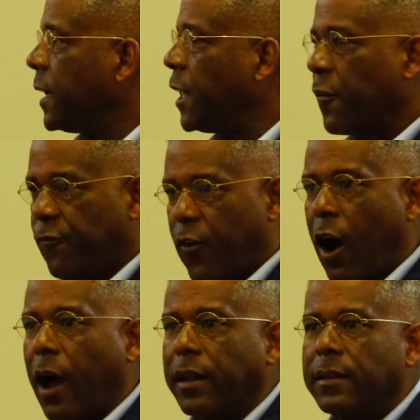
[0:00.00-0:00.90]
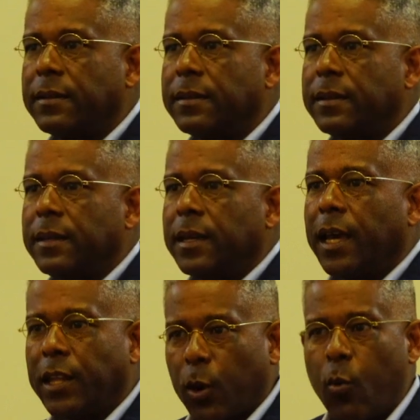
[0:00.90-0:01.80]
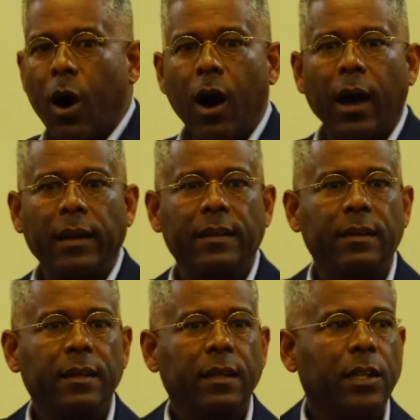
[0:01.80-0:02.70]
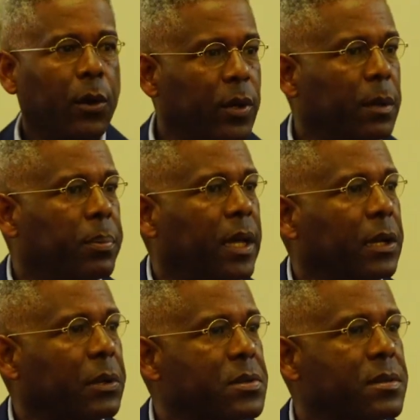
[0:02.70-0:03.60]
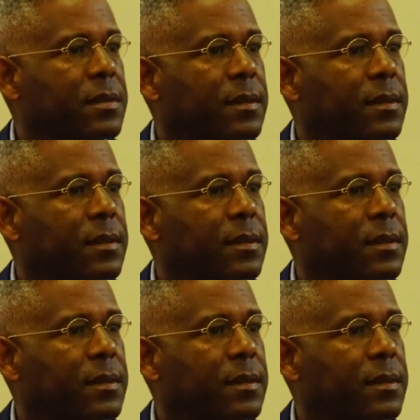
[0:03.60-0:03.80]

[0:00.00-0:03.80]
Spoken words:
And they fought, and they won their independence.